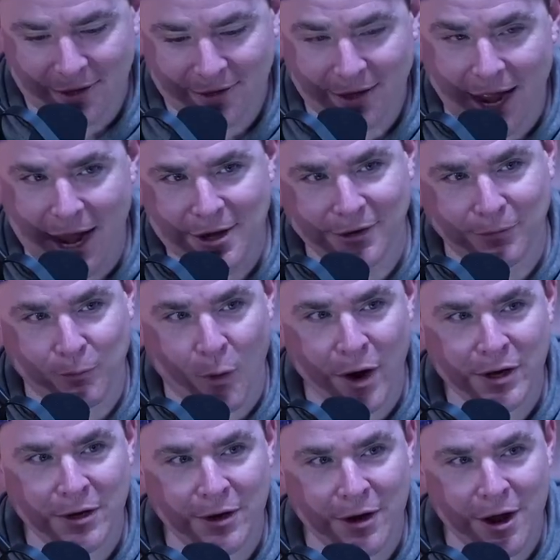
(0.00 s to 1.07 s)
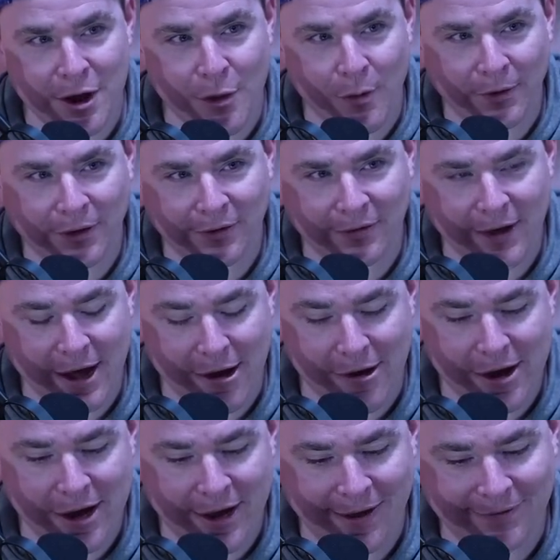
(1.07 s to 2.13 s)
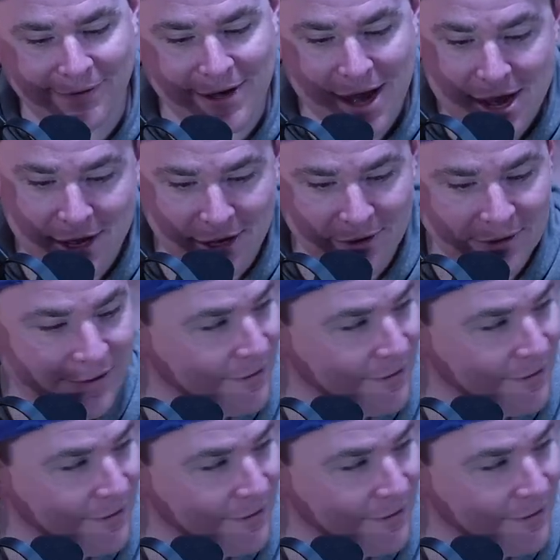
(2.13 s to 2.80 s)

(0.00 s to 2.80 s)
I just want you to know what this area has taken.